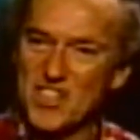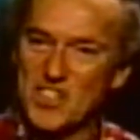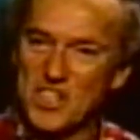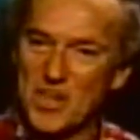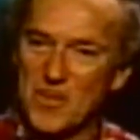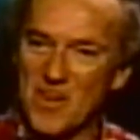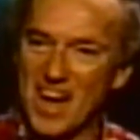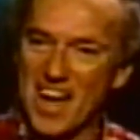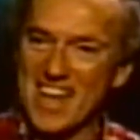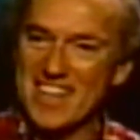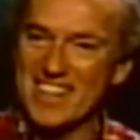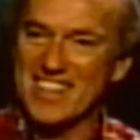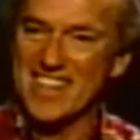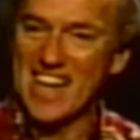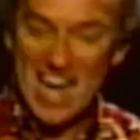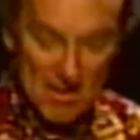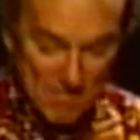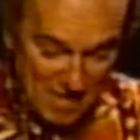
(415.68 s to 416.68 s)
is she right?
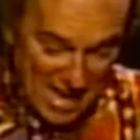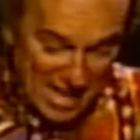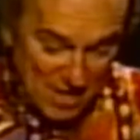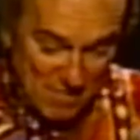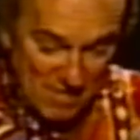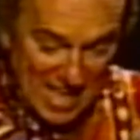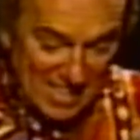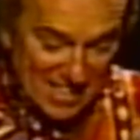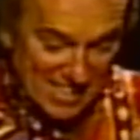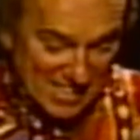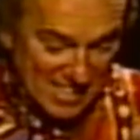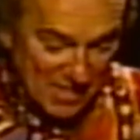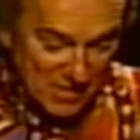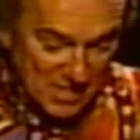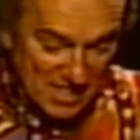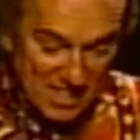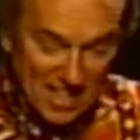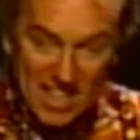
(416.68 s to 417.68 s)
I'm, I didn't make this up.
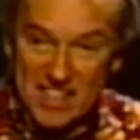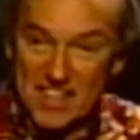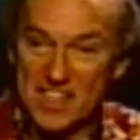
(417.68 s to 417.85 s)
It's a le